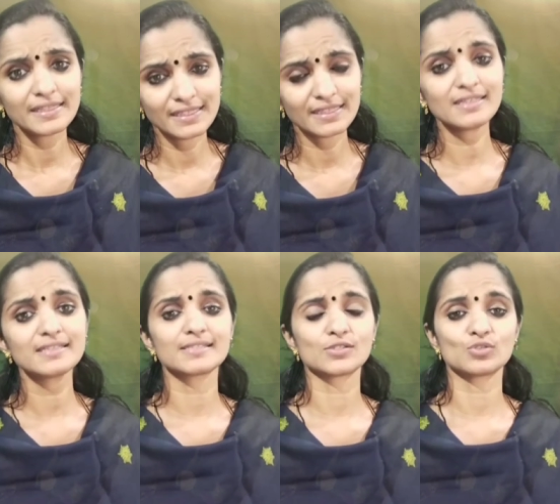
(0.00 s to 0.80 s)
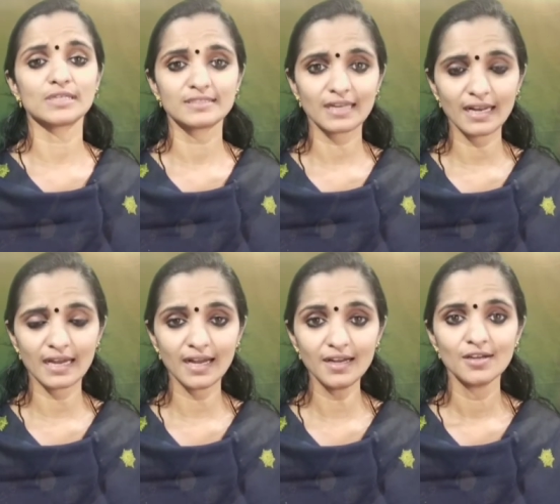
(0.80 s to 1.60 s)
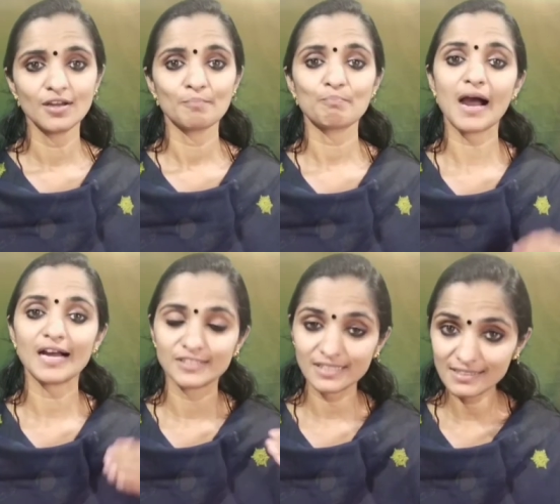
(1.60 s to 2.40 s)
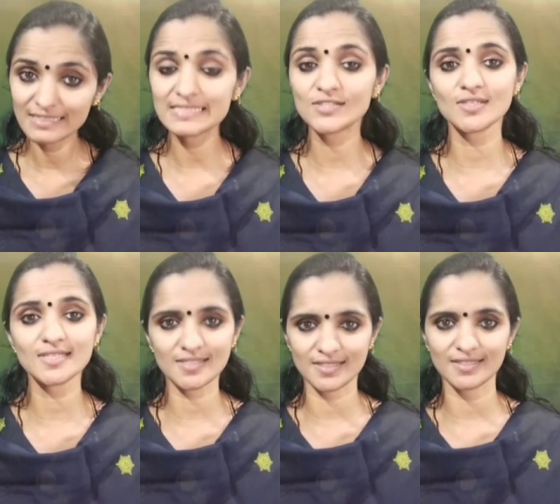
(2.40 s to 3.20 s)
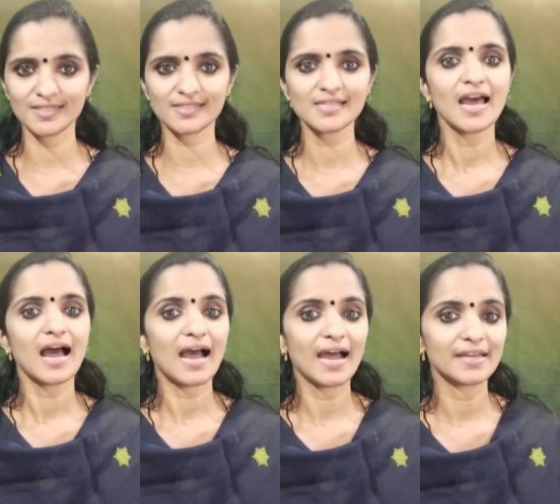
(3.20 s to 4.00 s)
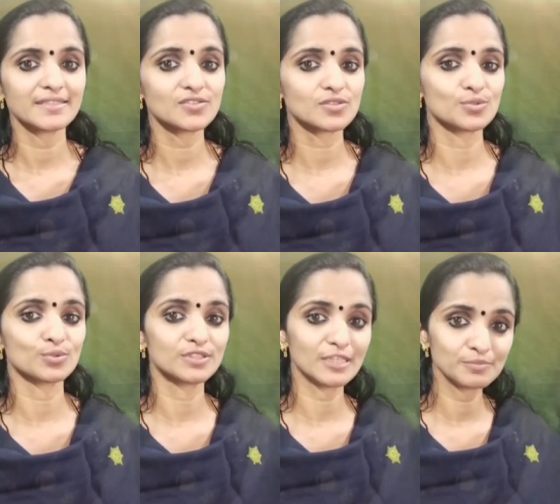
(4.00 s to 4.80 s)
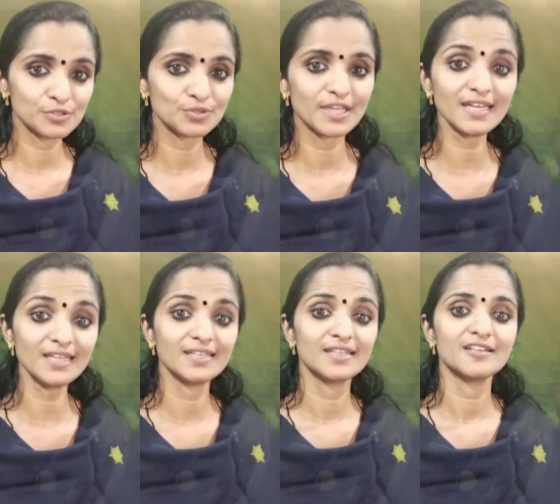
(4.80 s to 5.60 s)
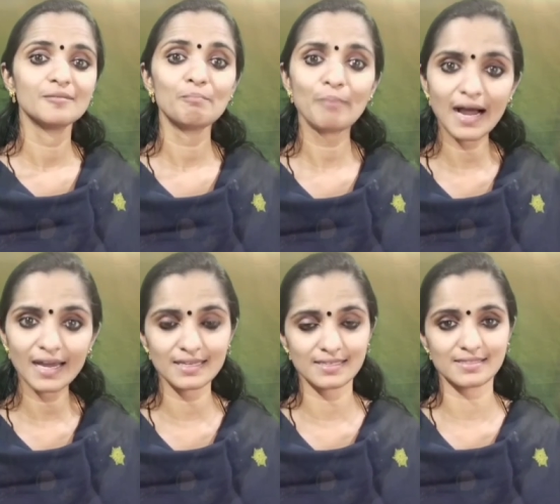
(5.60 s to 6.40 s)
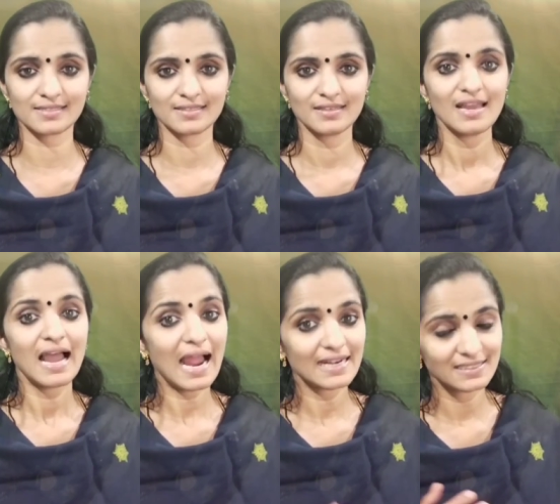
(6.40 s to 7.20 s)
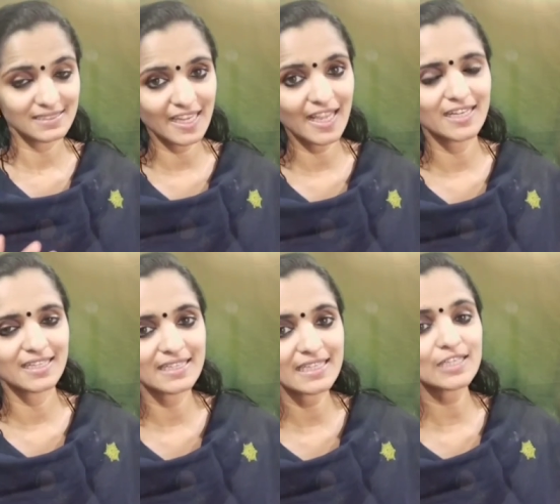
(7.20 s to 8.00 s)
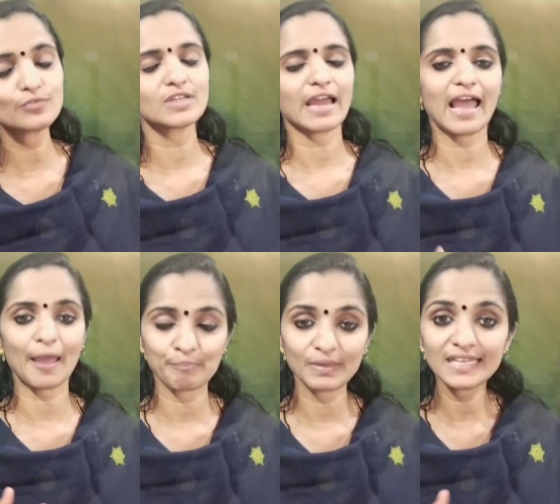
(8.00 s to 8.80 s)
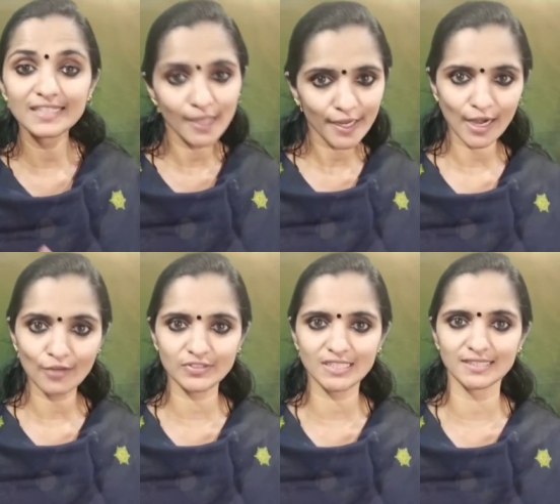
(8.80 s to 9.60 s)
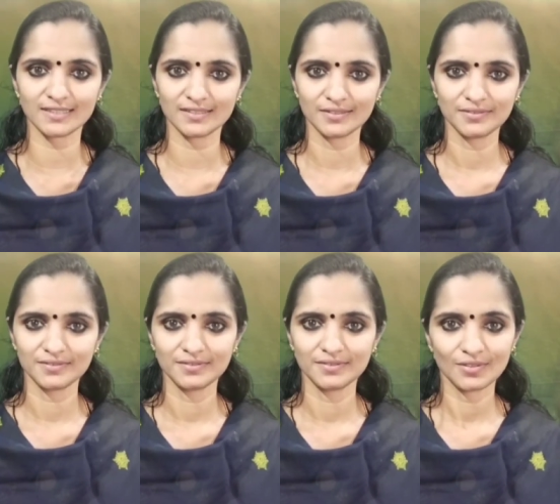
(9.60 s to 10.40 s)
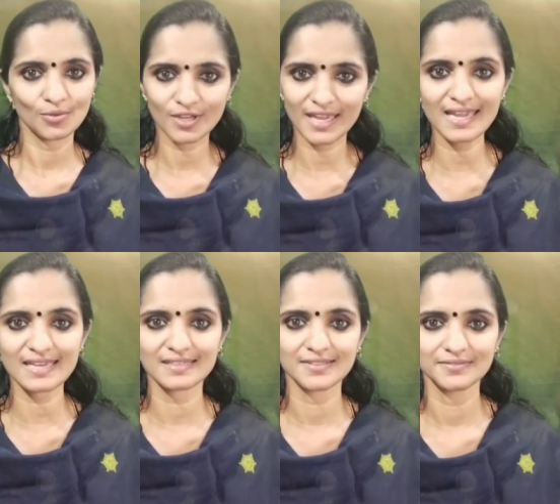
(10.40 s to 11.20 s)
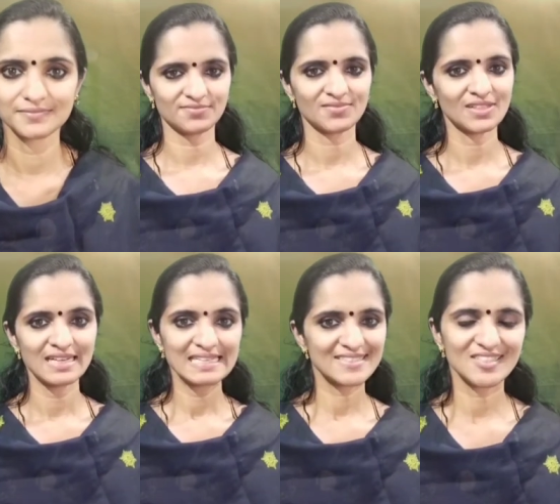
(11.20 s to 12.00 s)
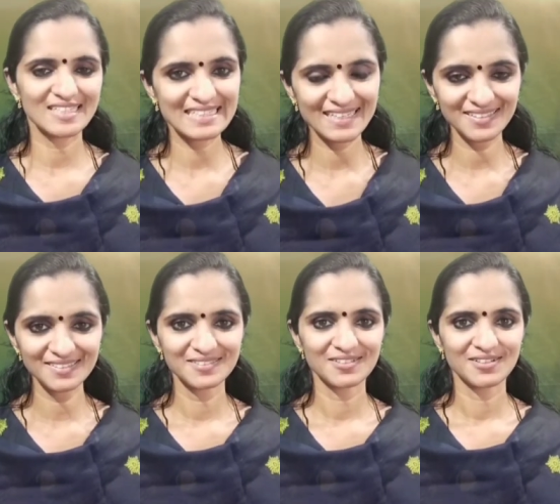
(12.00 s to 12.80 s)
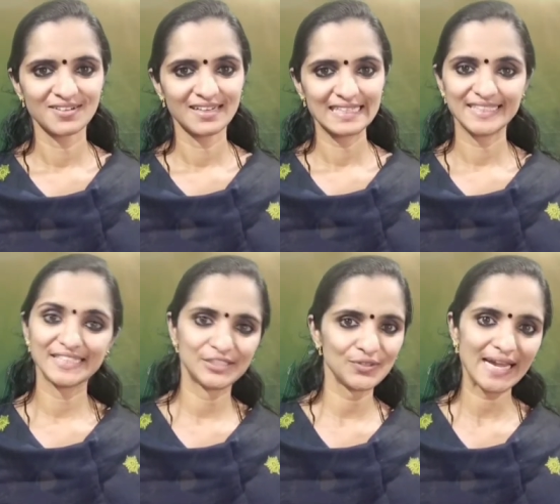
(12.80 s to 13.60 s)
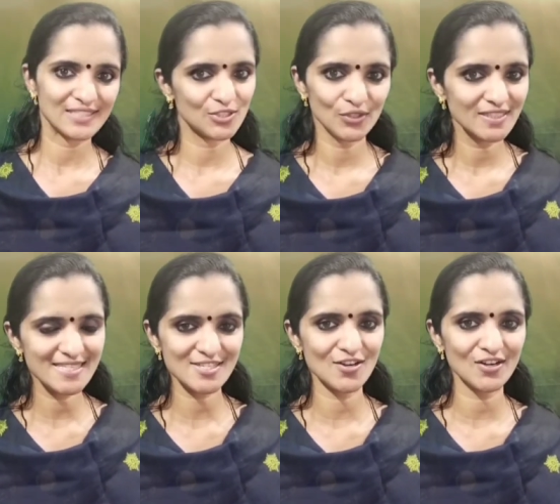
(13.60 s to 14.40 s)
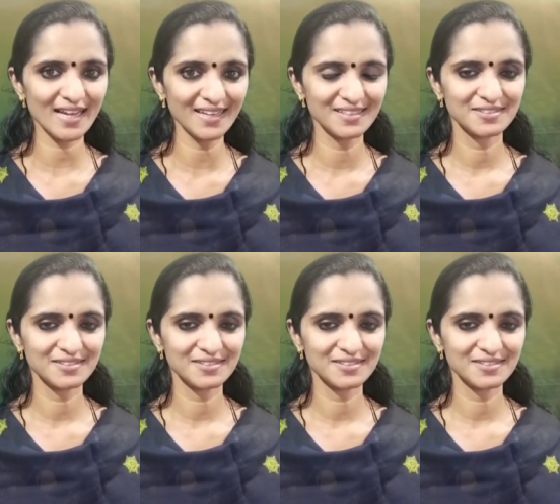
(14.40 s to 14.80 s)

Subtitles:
Yes, Cinderella pardoned her sisters and took them to the palace, and they lived happily thereafter. Okay. Children, did you enjoy the story?